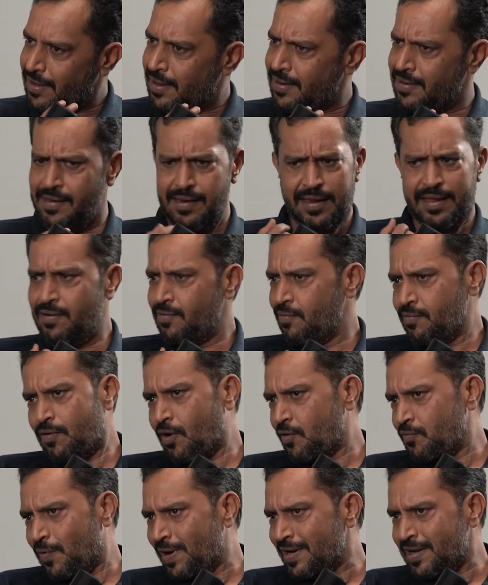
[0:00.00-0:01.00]
and
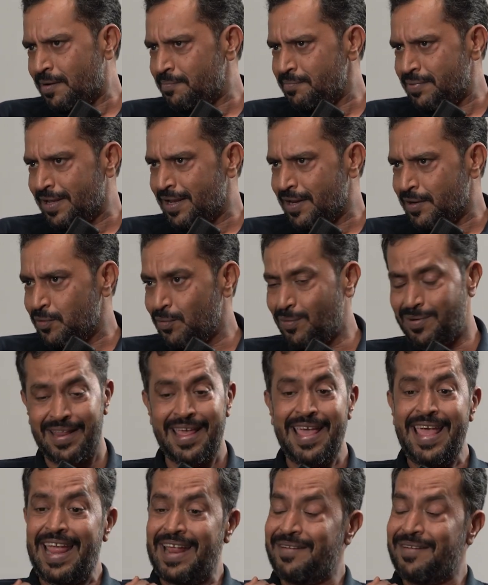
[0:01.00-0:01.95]
not one company can do it.